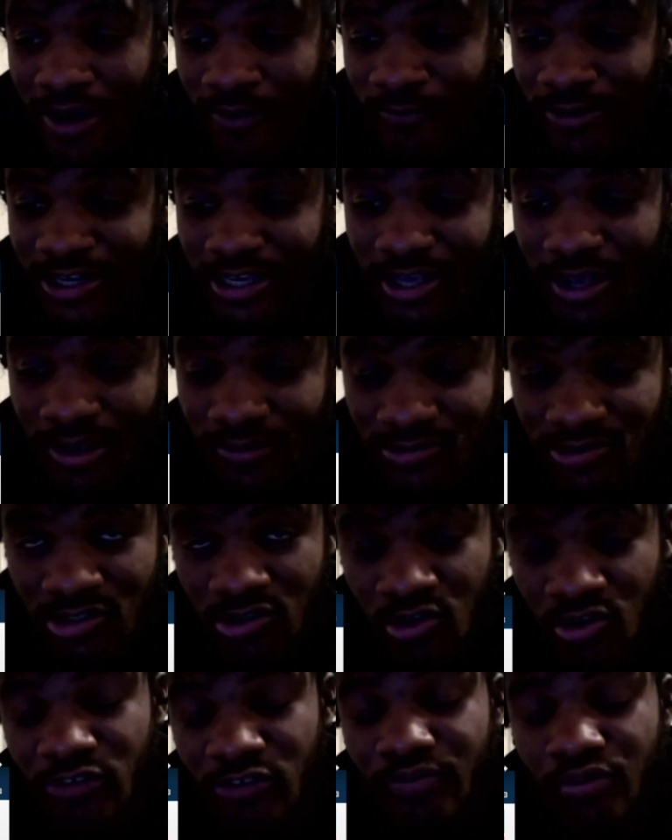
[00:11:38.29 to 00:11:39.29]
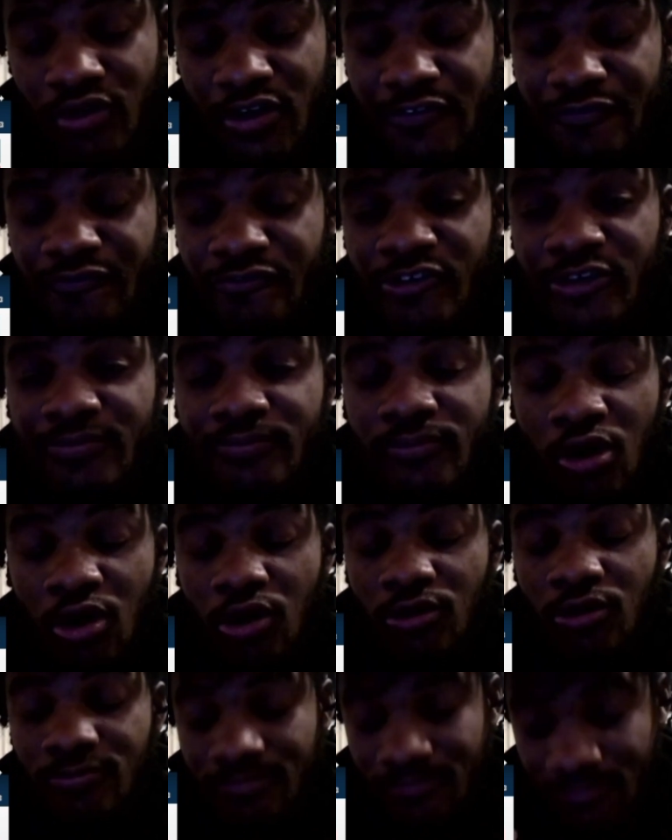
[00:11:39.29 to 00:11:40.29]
When it comes to North Point football,